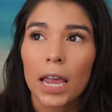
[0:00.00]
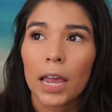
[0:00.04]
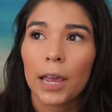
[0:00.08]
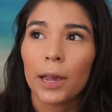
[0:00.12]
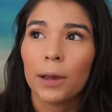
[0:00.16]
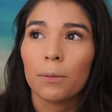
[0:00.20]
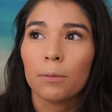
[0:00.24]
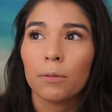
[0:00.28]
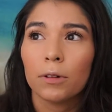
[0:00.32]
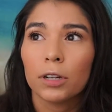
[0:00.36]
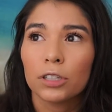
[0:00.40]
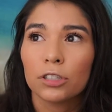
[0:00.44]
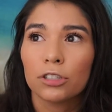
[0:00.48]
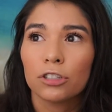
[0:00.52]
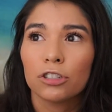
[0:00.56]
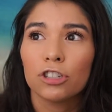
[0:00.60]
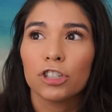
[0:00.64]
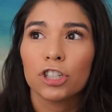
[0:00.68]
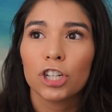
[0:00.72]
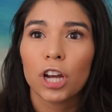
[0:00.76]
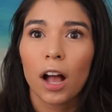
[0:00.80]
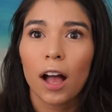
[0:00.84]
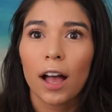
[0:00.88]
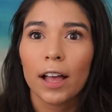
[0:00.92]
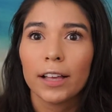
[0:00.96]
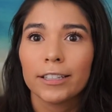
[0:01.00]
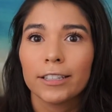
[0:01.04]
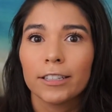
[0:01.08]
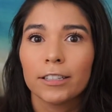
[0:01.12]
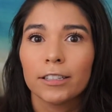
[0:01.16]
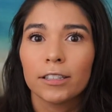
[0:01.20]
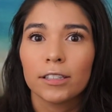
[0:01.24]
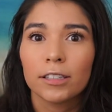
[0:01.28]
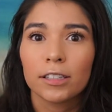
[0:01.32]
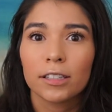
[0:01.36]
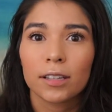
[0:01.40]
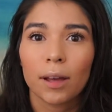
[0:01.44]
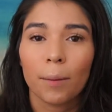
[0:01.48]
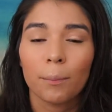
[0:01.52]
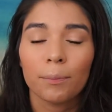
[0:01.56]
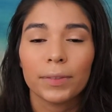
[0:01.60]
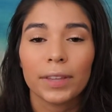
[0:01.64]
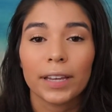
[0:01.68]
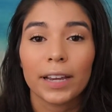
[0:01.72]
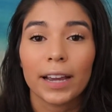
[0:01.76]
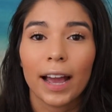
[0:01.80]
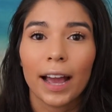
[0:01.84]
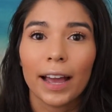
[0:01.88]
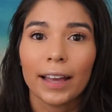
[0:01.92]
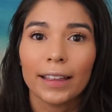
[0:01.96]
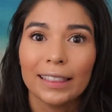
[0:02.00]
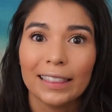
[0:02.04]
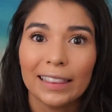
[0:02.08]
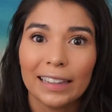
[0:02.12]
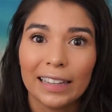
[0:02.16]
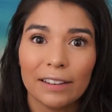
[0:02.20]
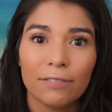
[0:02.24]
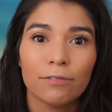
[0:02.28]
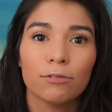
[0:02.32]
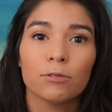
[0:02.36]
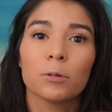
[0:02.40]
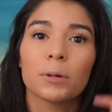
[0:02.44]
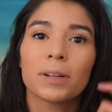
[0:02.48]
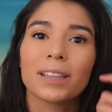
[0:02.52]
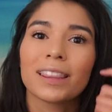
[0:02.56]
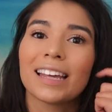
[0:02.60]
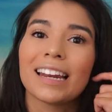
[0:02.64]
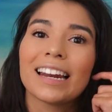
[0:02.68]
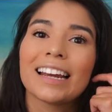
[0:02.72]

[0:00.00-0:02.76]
It was just something I lived with,